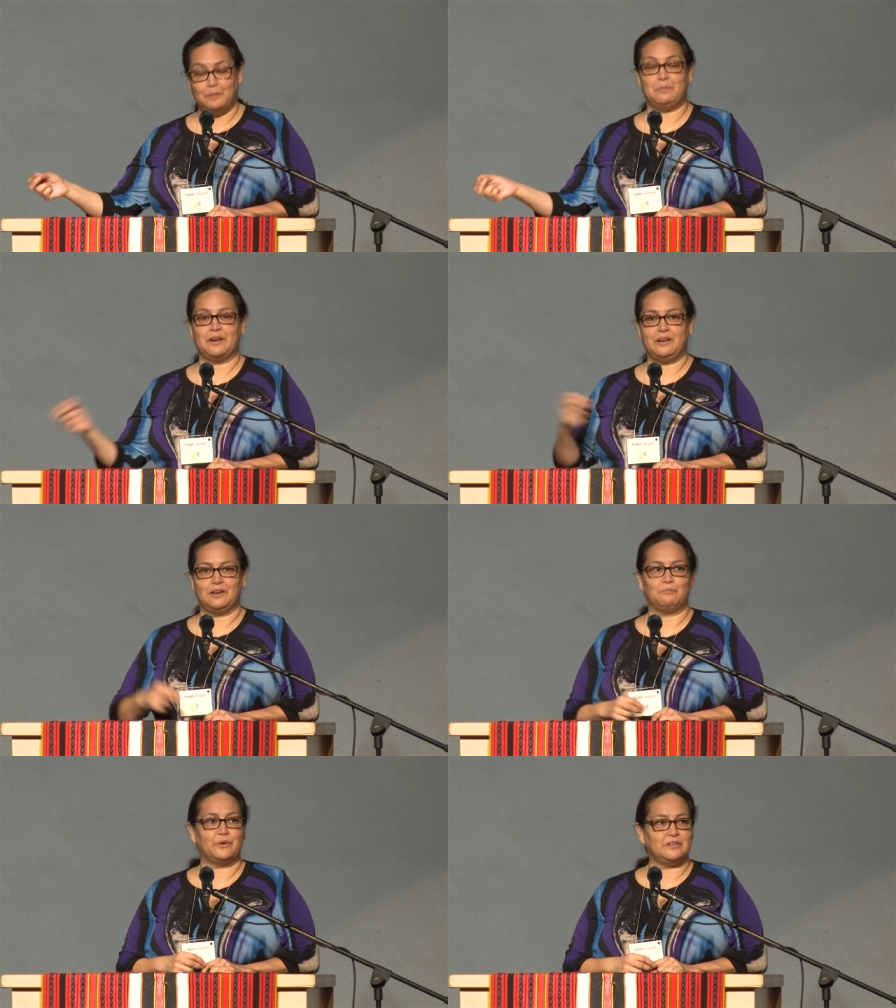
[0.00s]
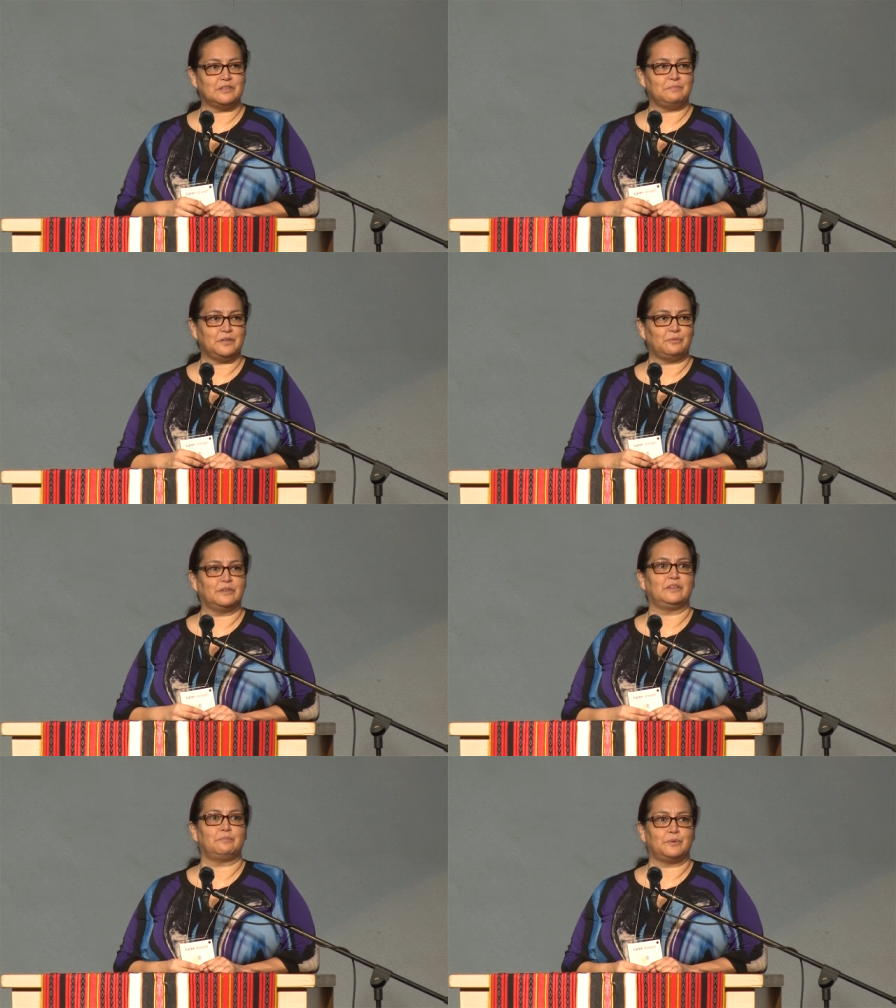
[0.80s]
but I can bring something
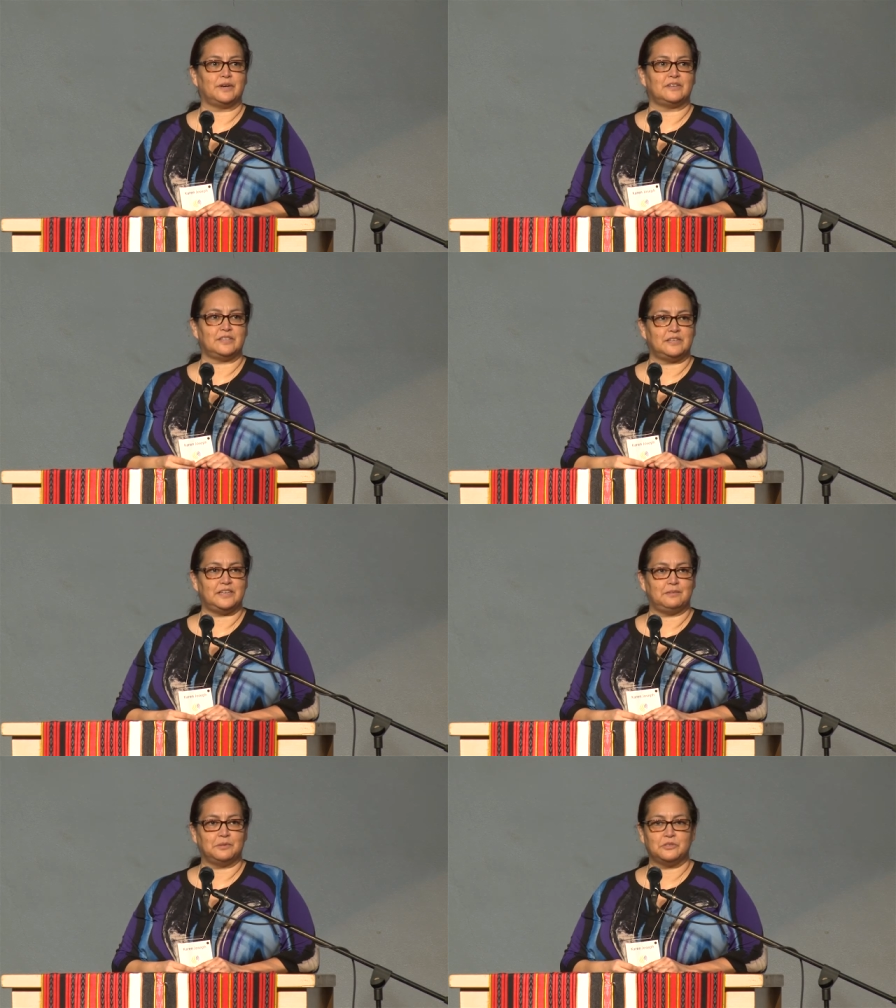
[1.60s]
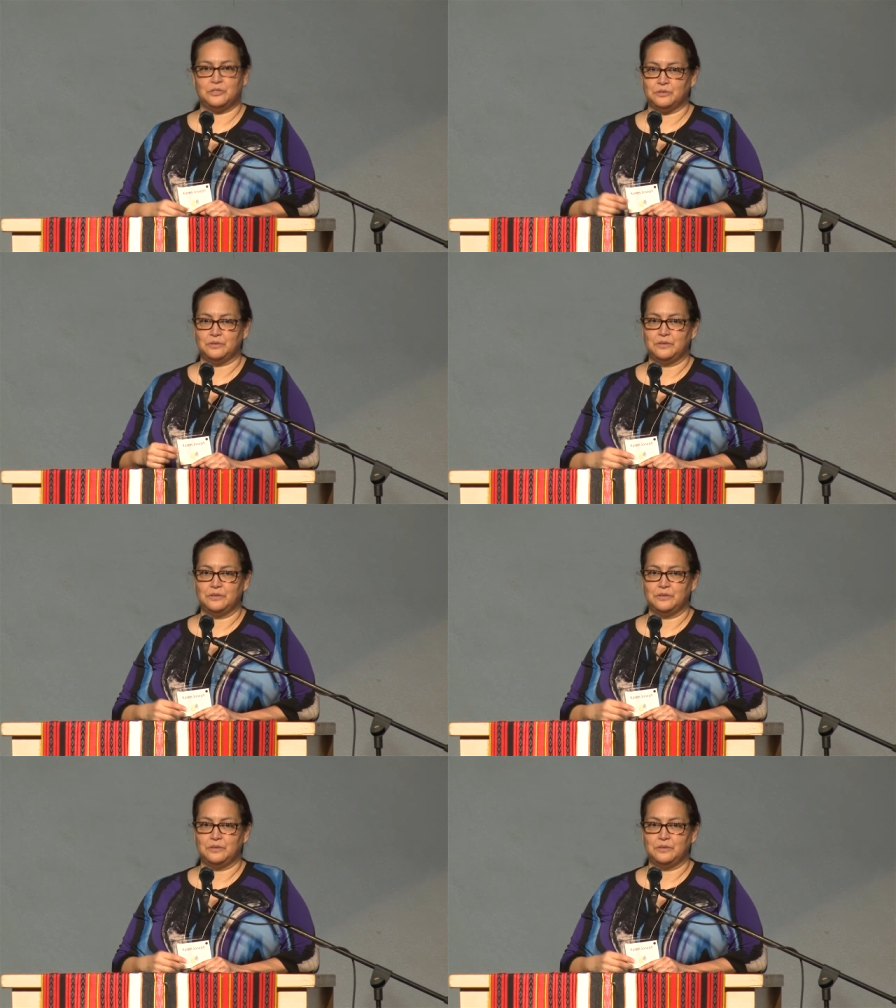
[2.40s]
really important to the table too,